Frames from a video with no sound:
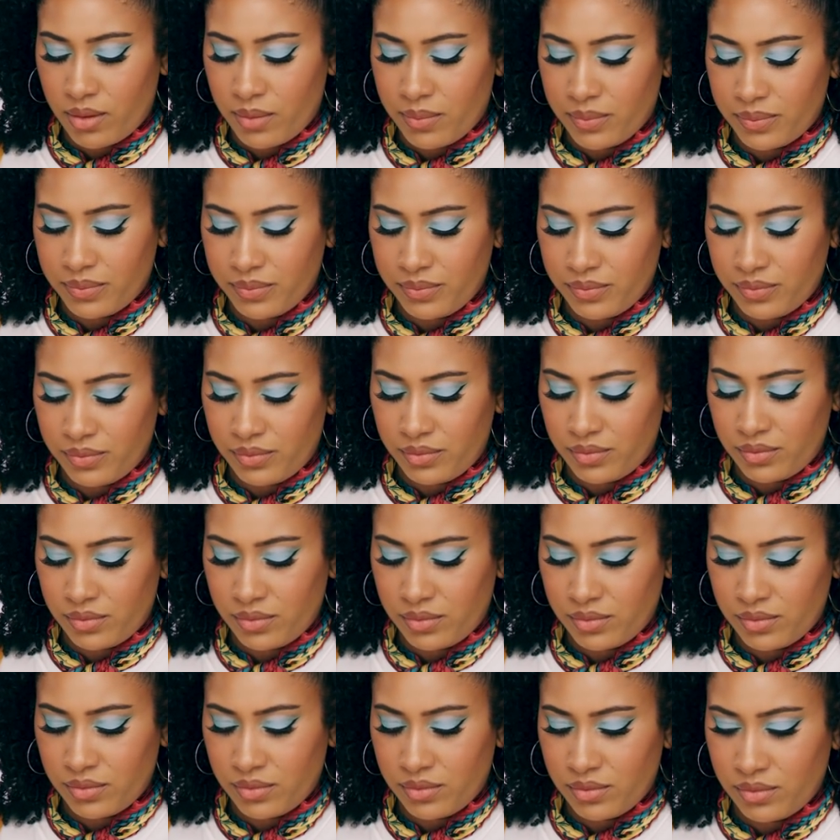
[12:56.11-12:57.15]

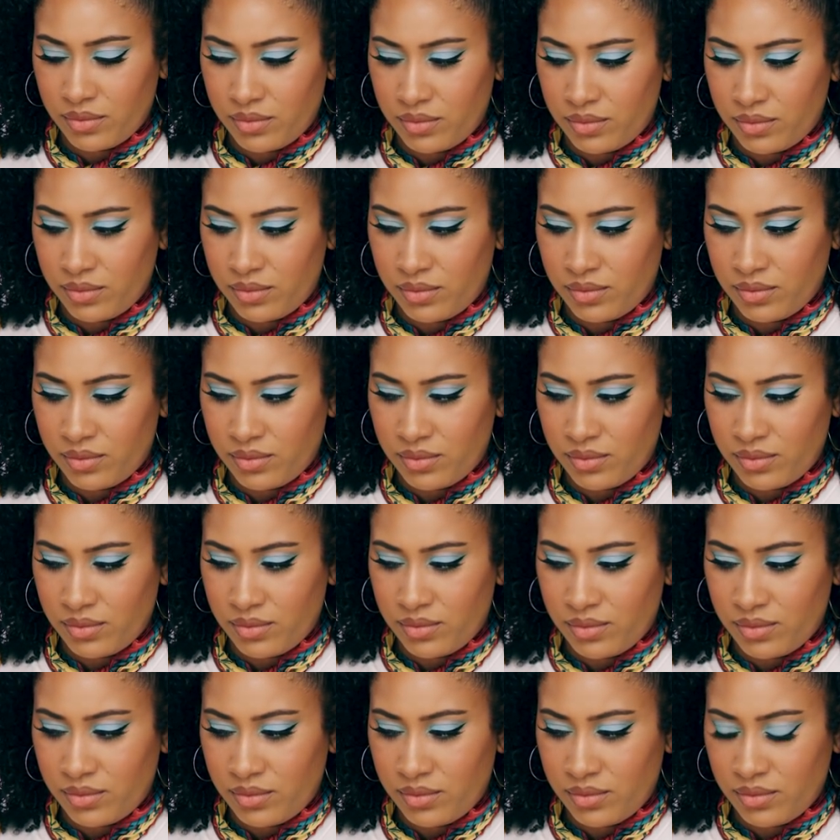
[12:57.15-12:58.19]

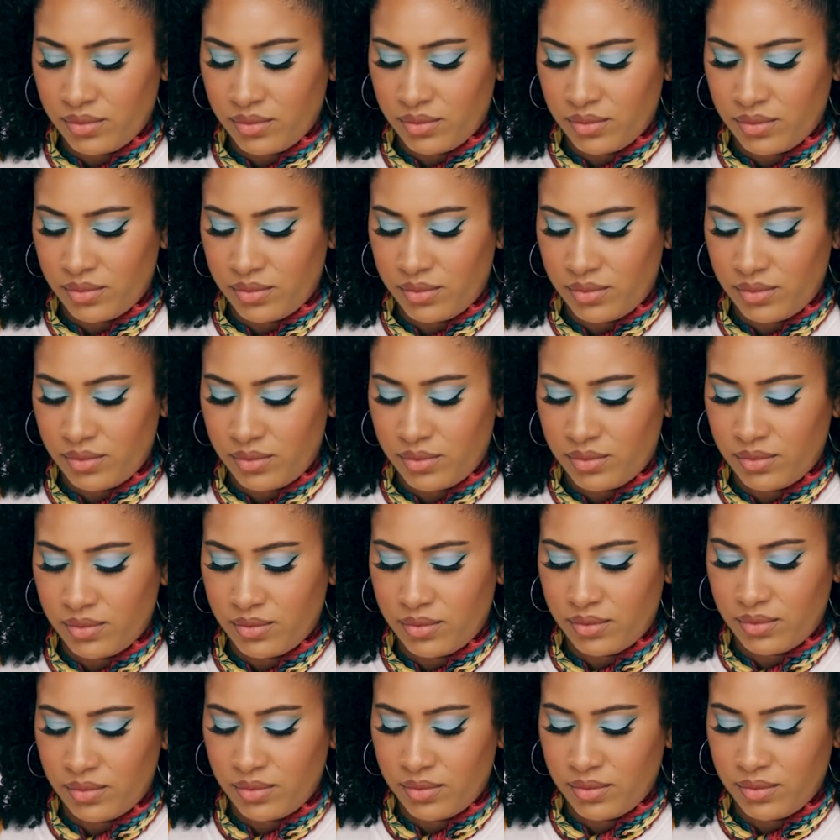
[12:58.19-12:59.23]

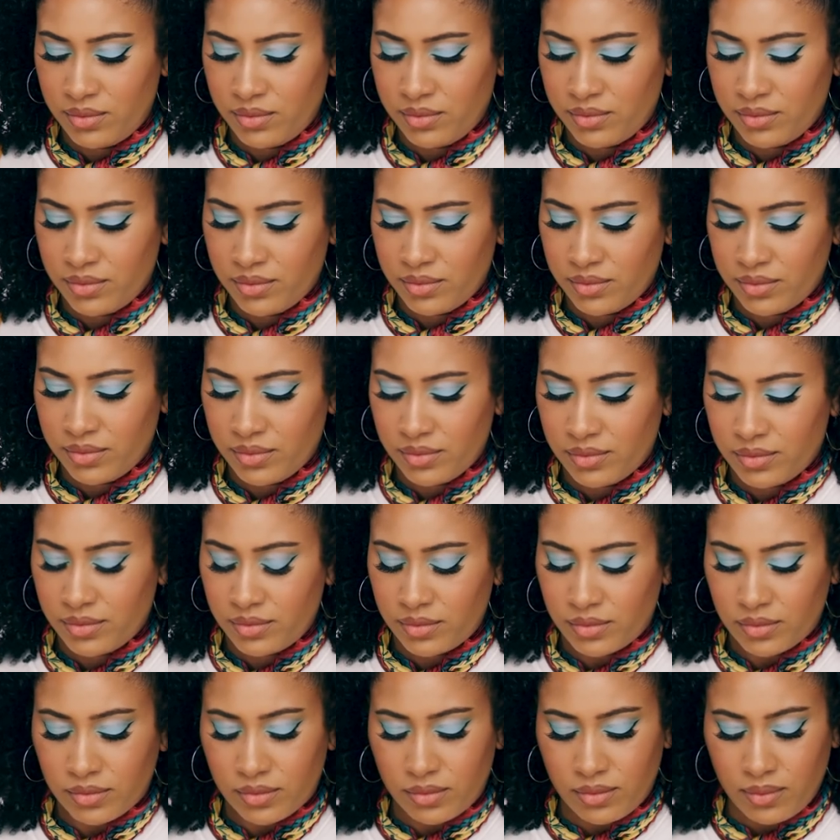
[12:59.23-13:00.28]

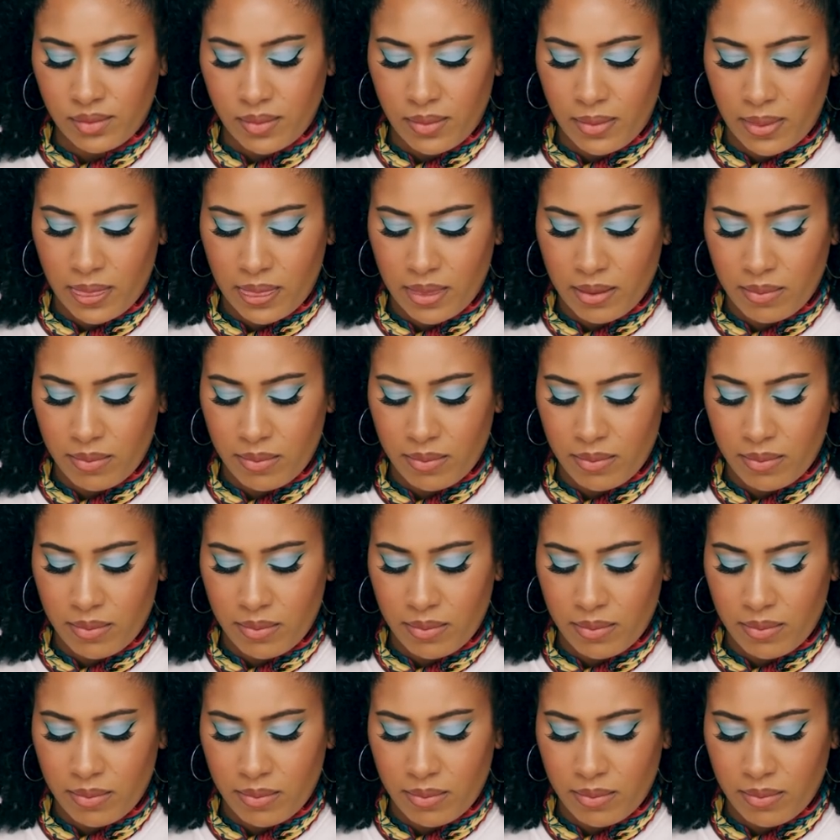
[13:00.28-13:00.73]
[no speech]